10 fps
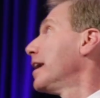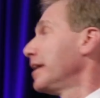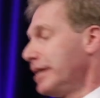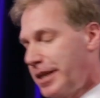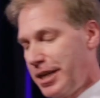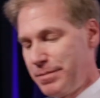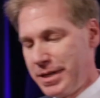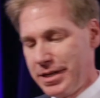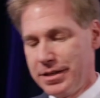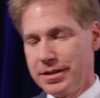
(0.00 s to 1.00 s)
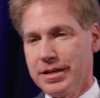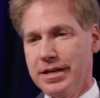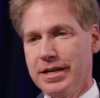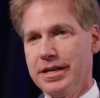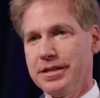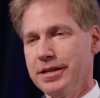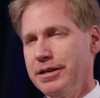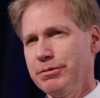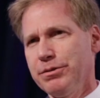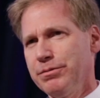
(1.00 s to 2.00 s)
And he came in, and
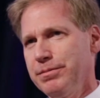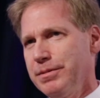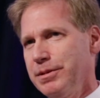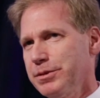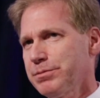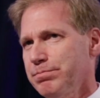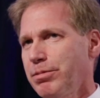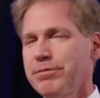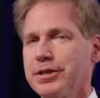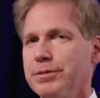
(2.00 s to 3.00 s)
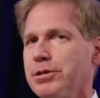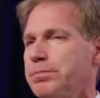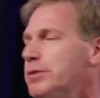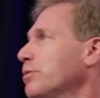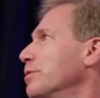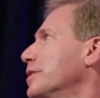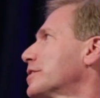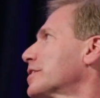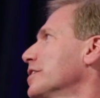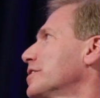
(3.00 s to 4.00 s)
it was perfectly appropriate what we were
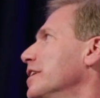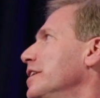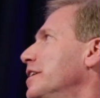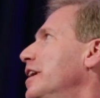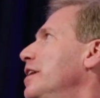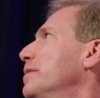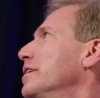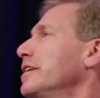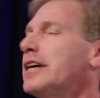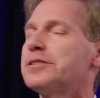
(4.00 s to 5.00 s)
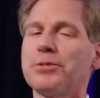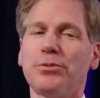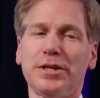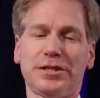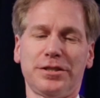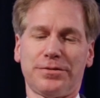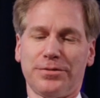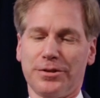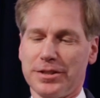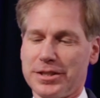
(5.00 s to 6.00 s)
discussing, and he came in and he had some questions
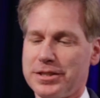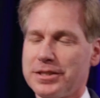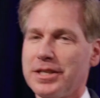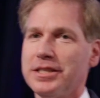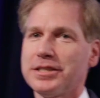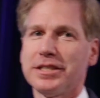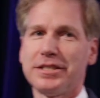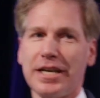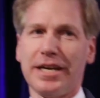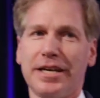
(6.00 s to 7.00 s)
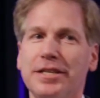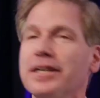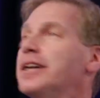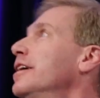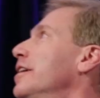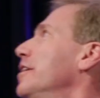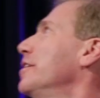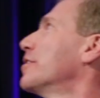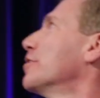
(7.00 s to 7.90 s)
for us. And he said, "Dad," he